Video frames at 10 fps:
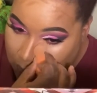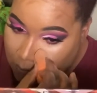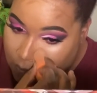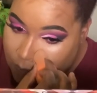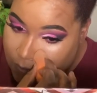
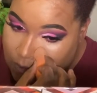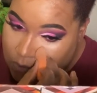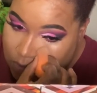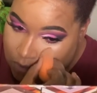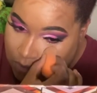And then you
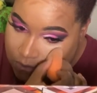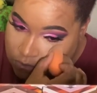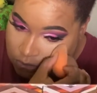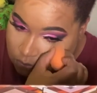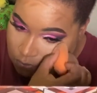can kind of
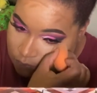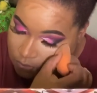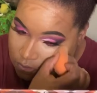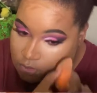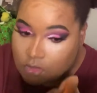start moving
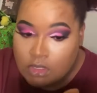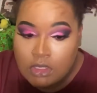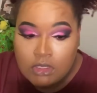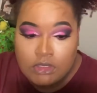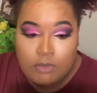your
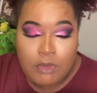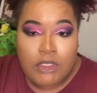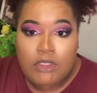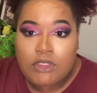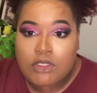
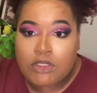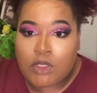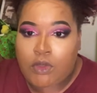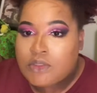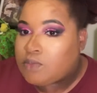sponge so
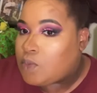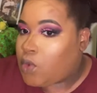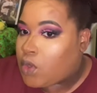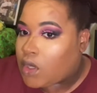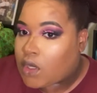it's
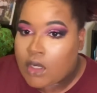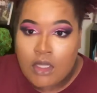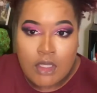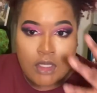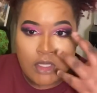more,
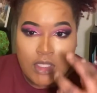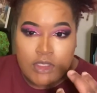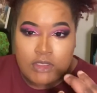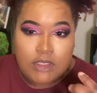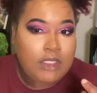can you
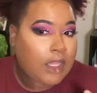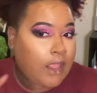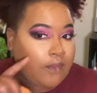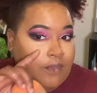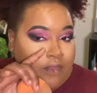see like how,